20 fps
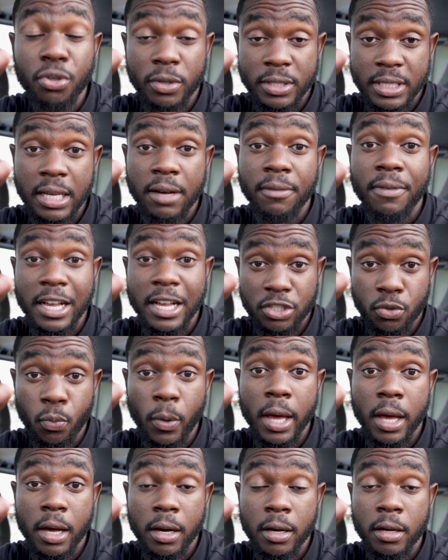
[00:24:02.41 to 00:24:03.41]
yourself as
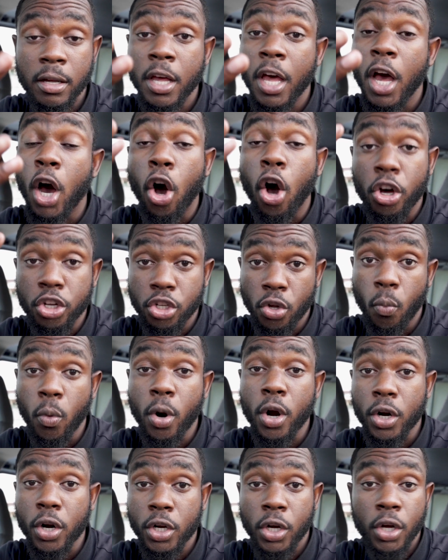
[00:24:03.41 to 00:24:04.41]
well on the
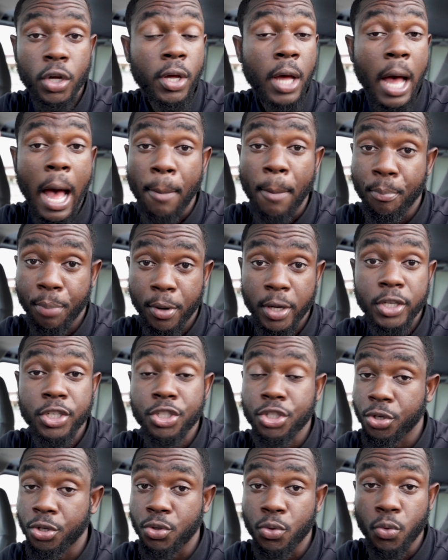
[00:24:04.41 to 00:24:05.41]
work. I'm pretty
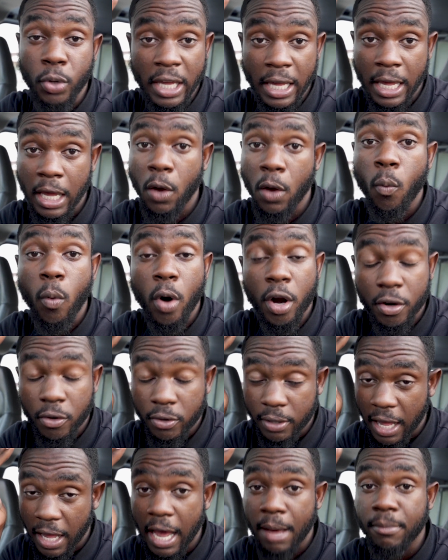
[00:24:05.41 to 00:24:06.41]
sure you can't work
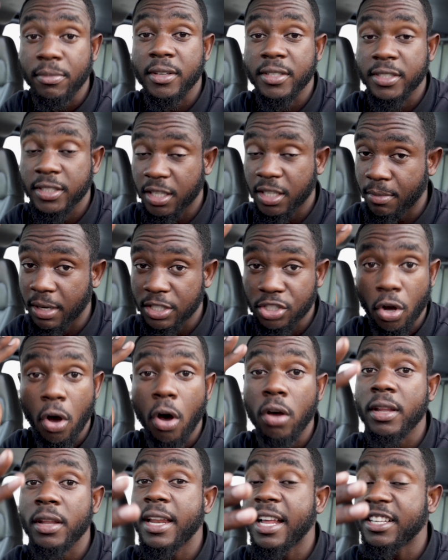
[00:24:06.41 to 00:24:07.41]
on an empty stomach. So
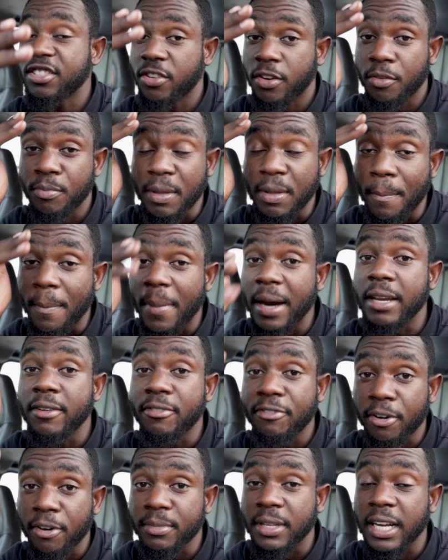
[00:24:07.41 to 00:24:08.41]
all of that's going to be money
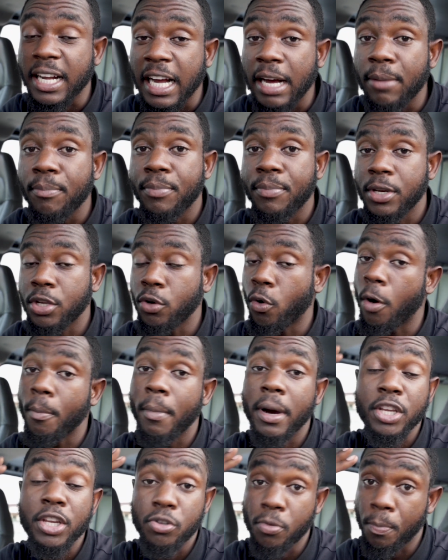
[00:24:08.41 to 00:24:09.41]
from the company or
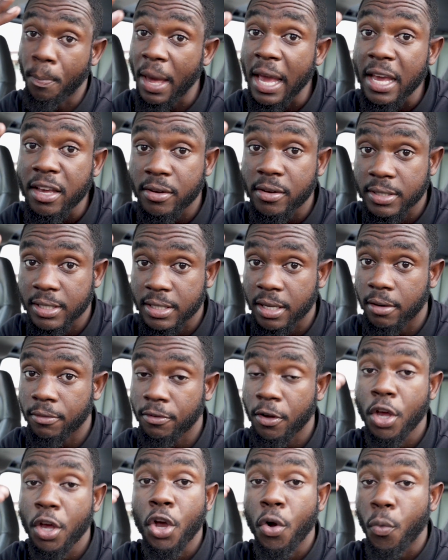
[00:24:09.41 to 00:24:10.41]
money you pay yourself,
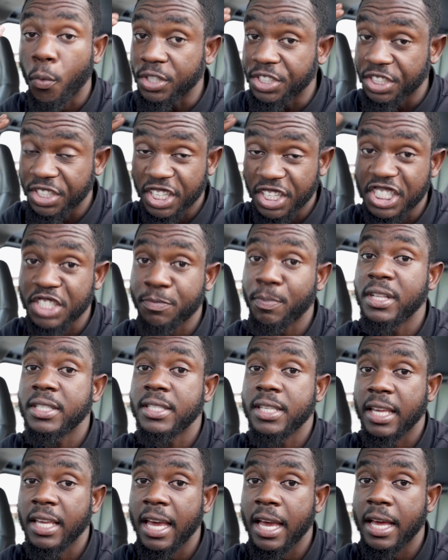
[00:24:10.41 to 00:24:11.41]
which an
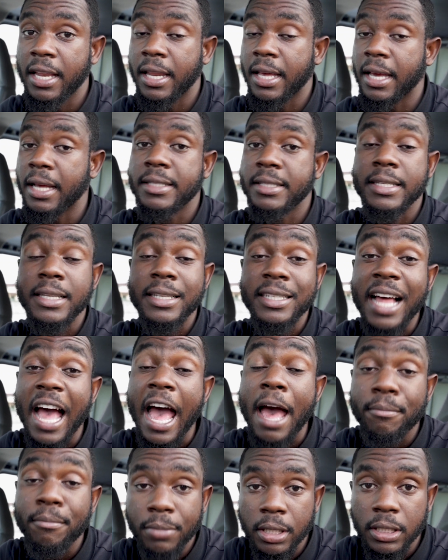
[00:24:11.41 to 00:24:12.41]
expense. Again, it's
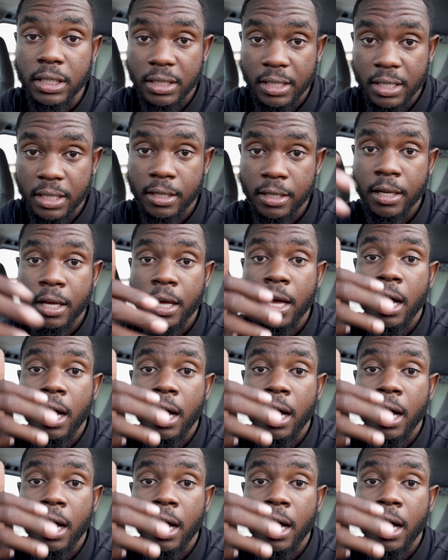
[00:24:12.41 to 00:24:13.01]
liability